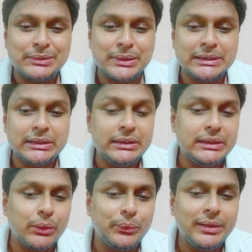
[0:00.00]
when
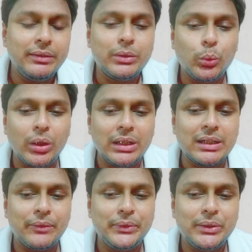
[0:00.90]
India wins the
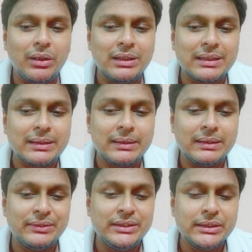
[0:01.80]
World Cup, we all
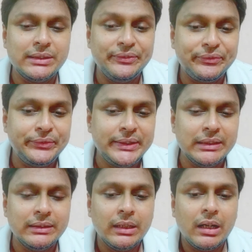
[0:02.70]
really
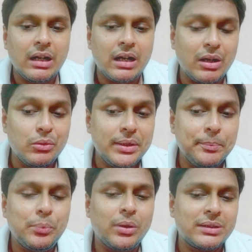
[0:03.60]
feel how
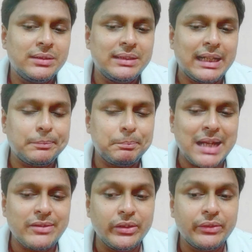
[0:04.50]
important that
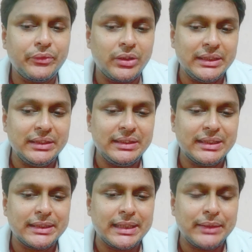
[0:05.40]
match is for
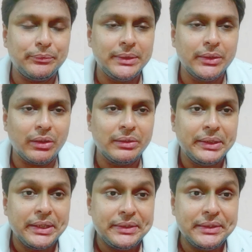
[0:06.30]
India, and we all
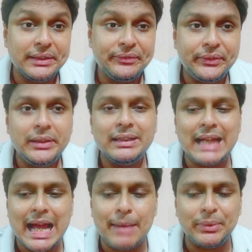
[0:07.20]
really feel
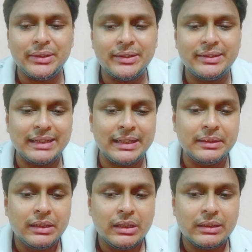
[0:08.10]
the happiness.
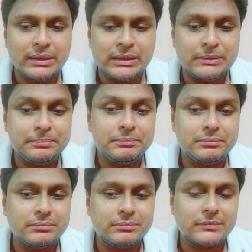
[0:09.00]
And
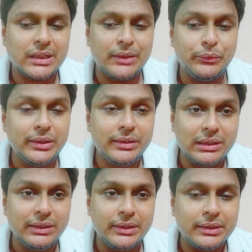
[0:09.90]
and we
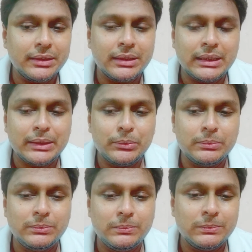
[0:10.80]
really,
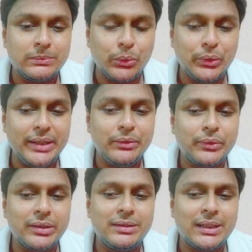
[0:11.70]
the way it
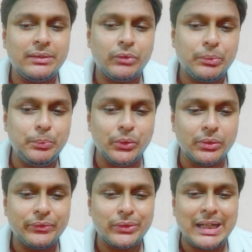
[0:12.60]
was done was
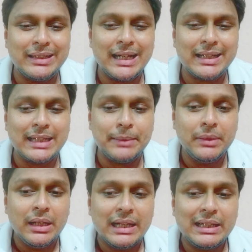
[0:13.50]
beautiful. At that
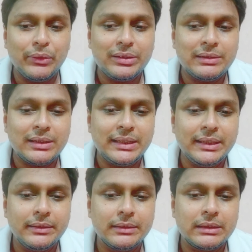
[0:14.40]
time, there was
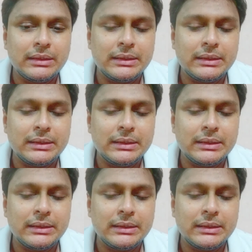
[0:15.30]
nothing,